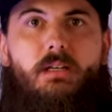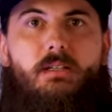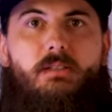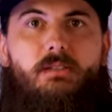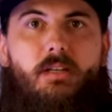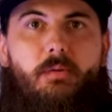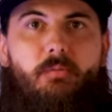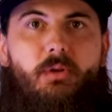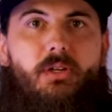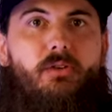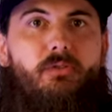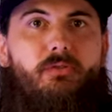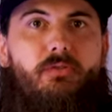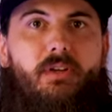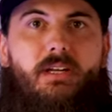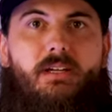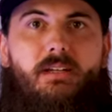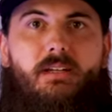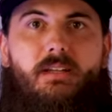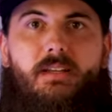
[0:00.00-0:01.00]
slipping your
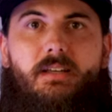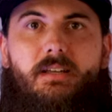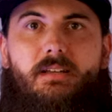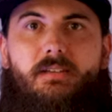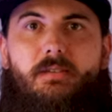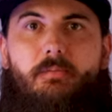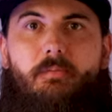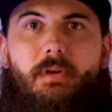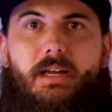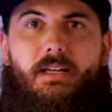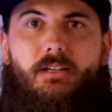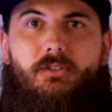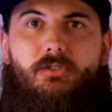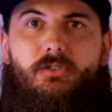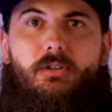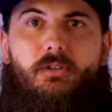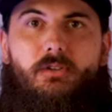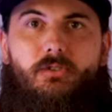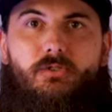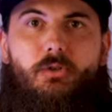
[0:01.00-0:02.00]
feet into these and making
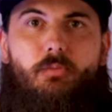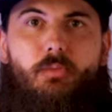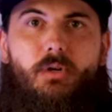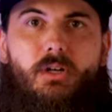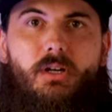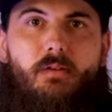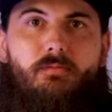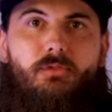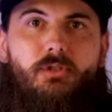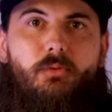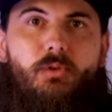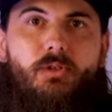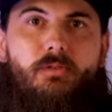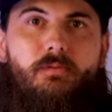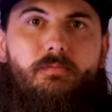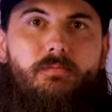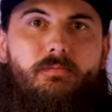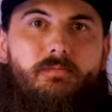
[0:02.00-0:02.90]
sure they're super comfortable.